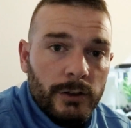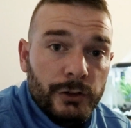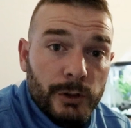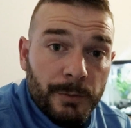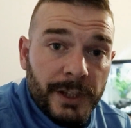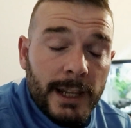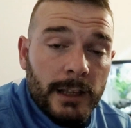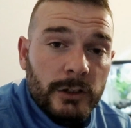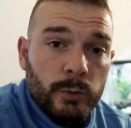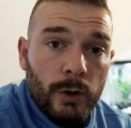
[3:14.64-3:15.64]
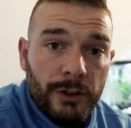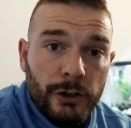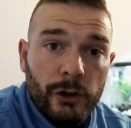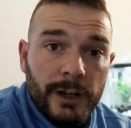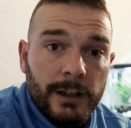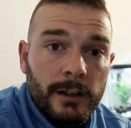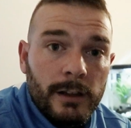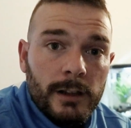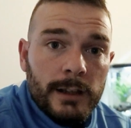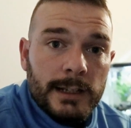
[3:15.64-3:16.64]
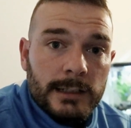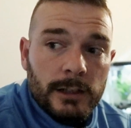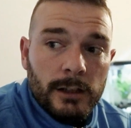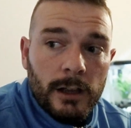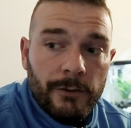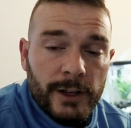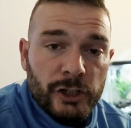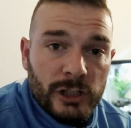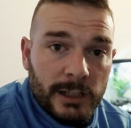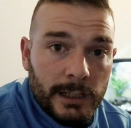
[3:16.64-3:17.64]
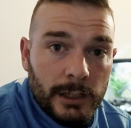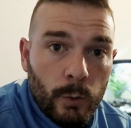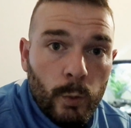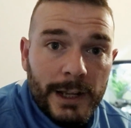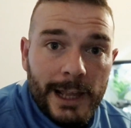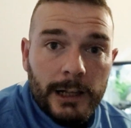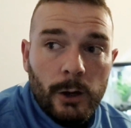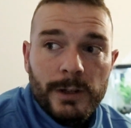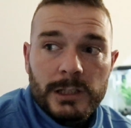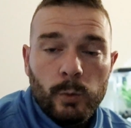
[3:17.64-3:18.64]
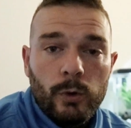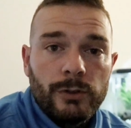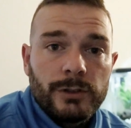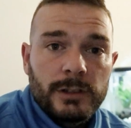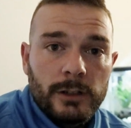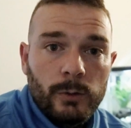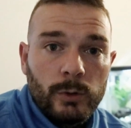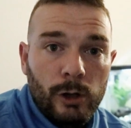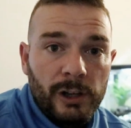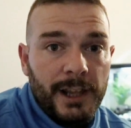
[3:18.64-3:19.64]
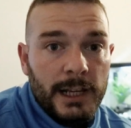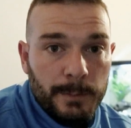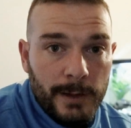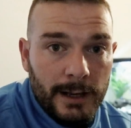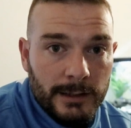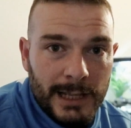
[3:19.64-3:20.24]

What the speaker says: Something else worth noting is that eventually we are going to want to colonize Mars.